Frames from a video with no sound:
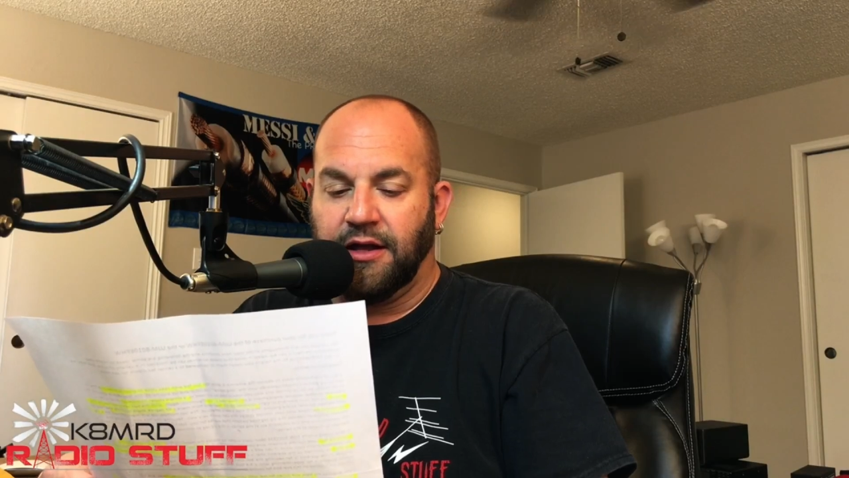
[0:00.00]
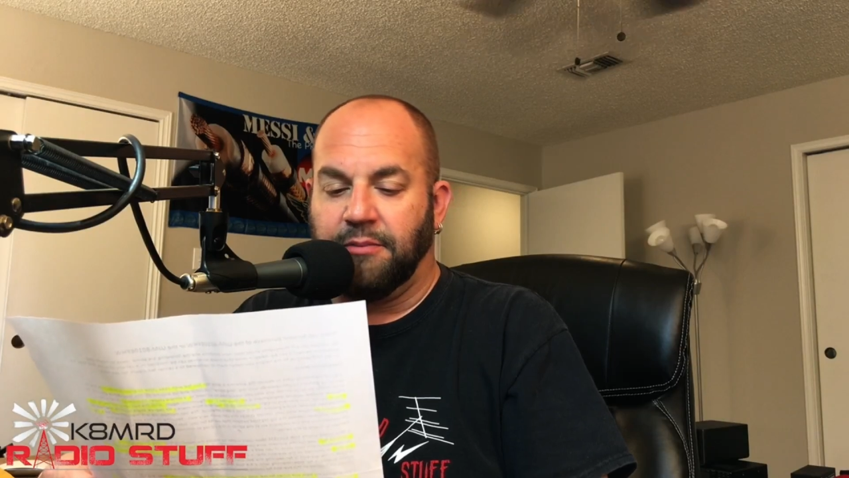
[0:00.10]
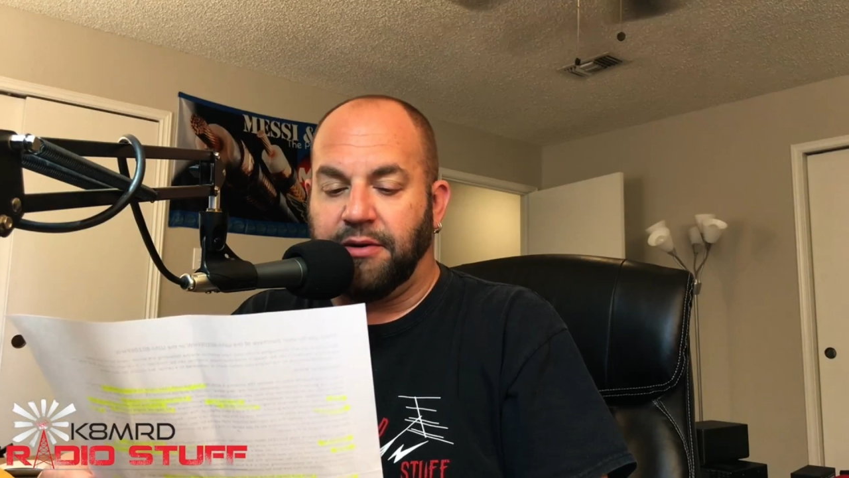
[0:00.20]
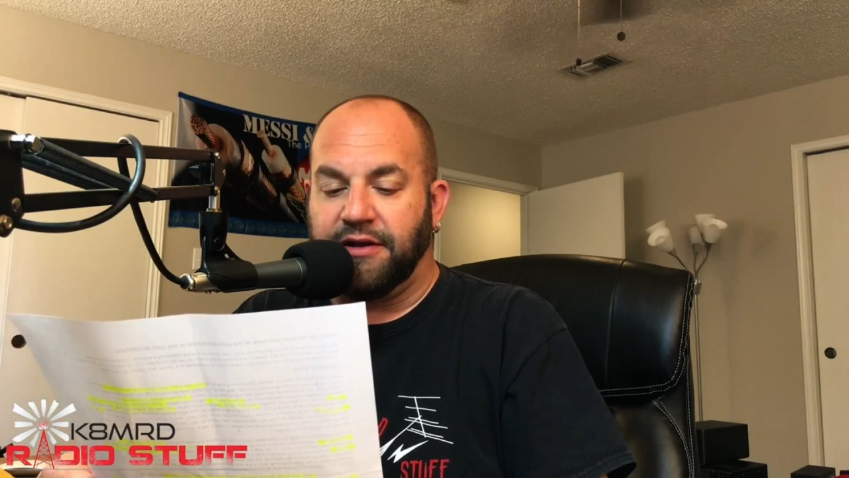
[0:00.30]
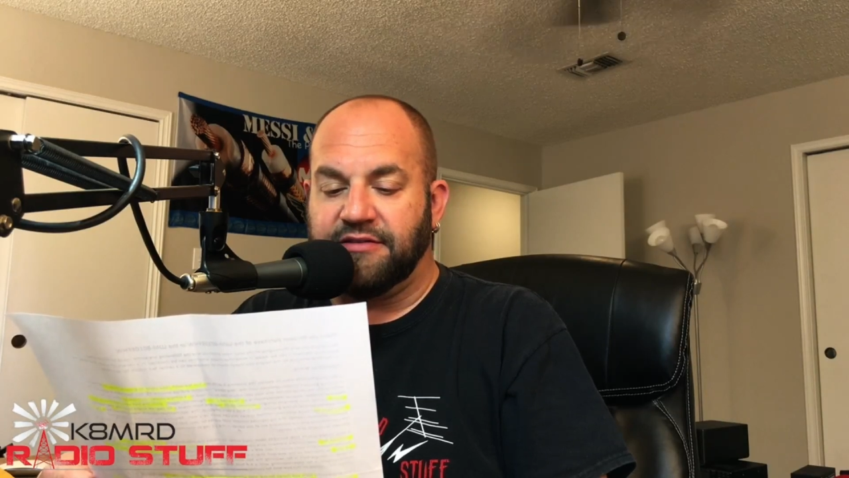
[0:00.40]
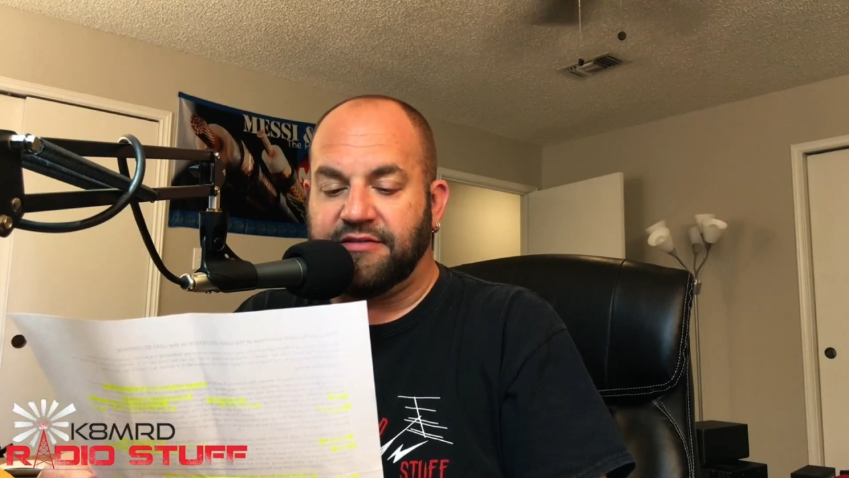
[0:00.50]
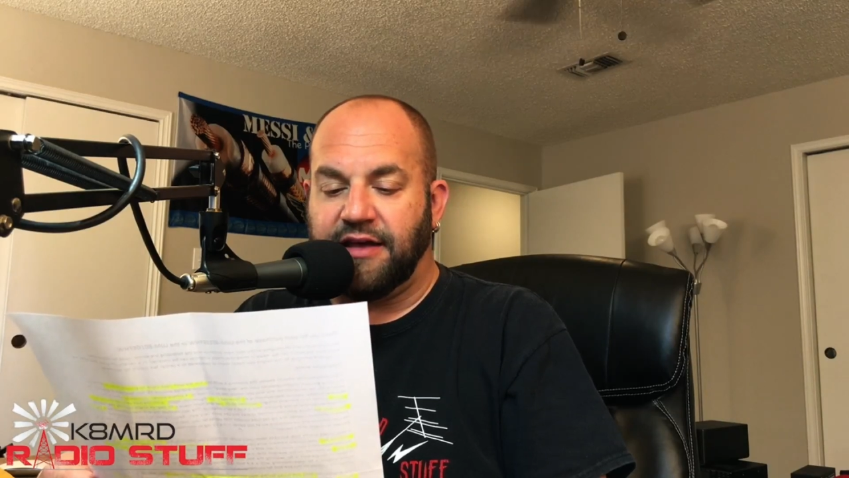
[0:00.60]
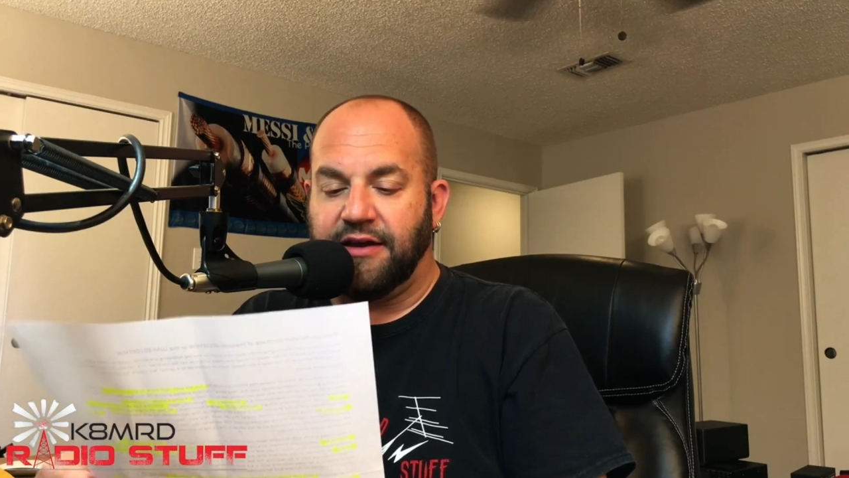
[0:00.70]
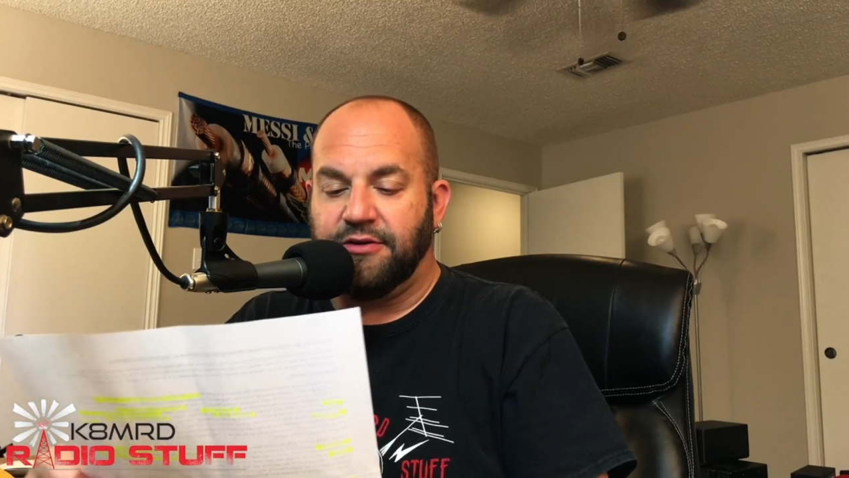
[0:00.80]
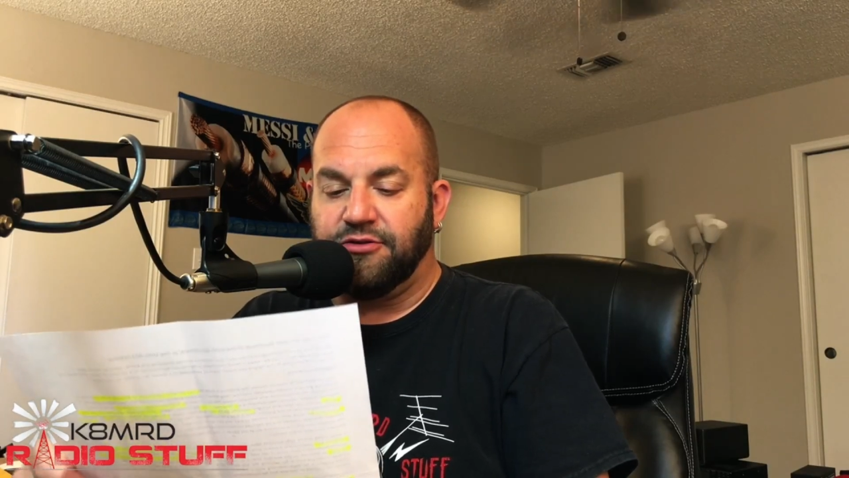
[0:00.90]
but
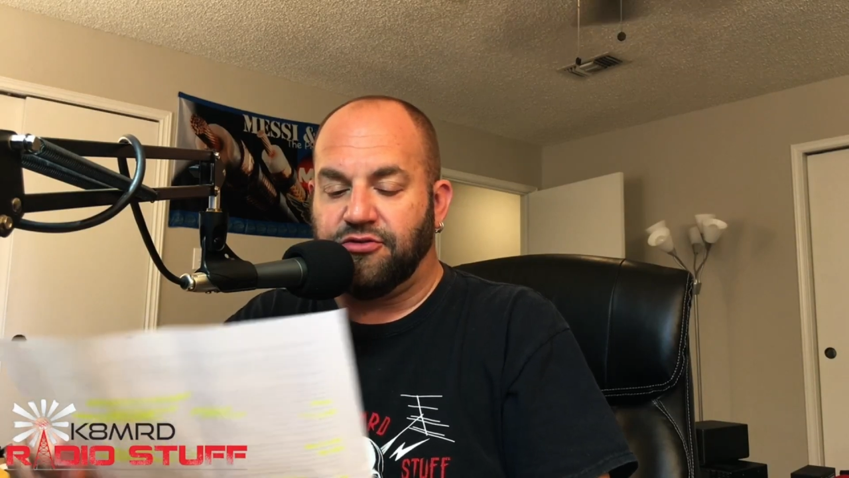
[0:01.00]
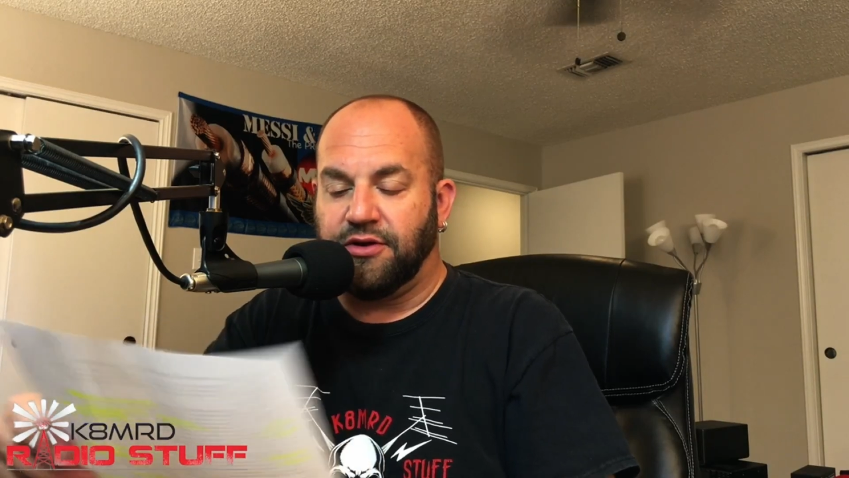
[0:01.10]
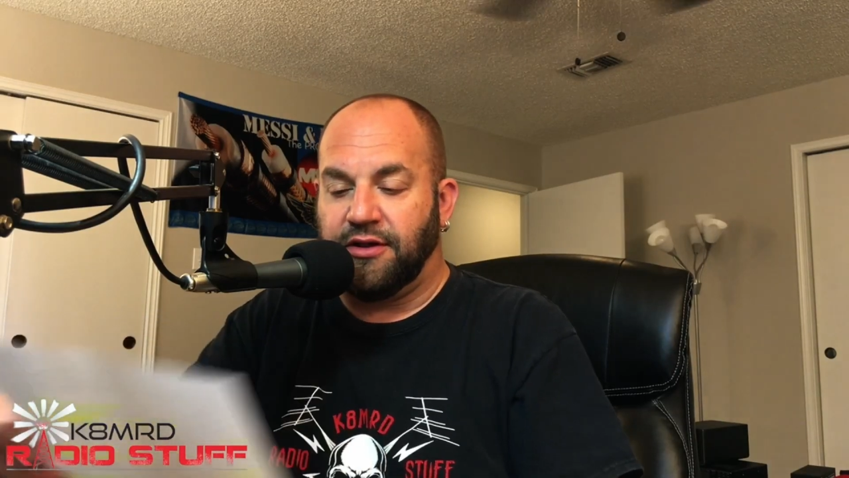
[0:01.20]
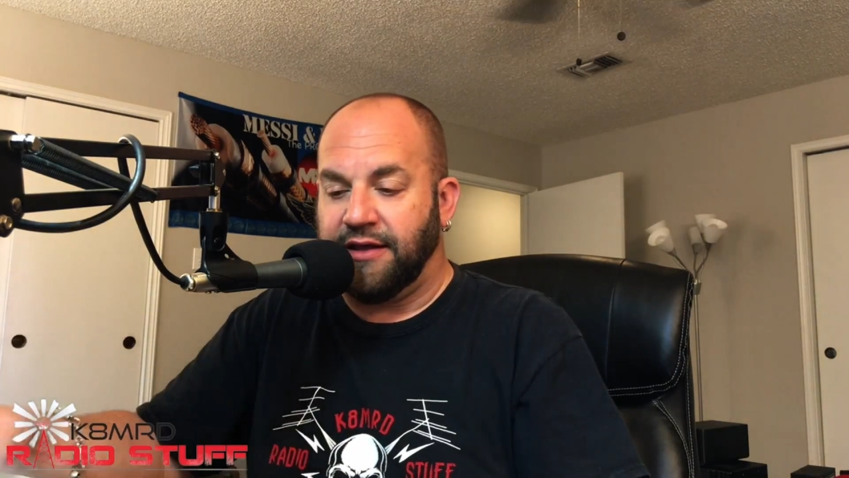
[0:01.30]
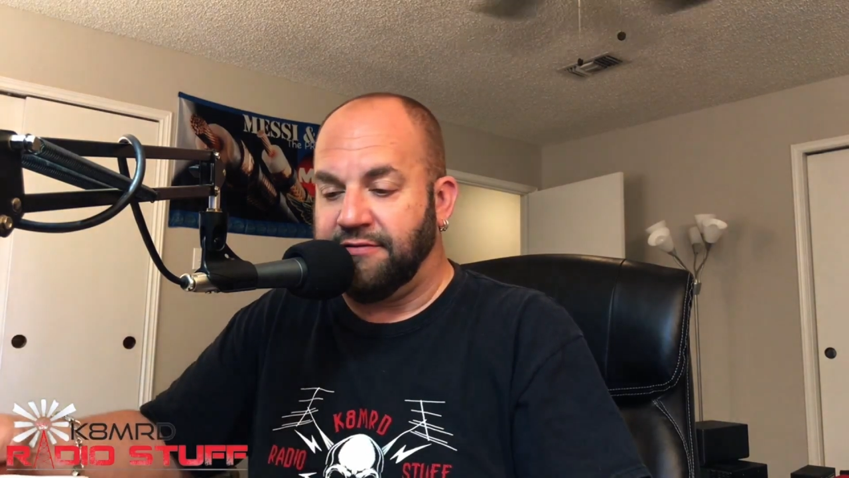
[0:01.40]
instead you drill a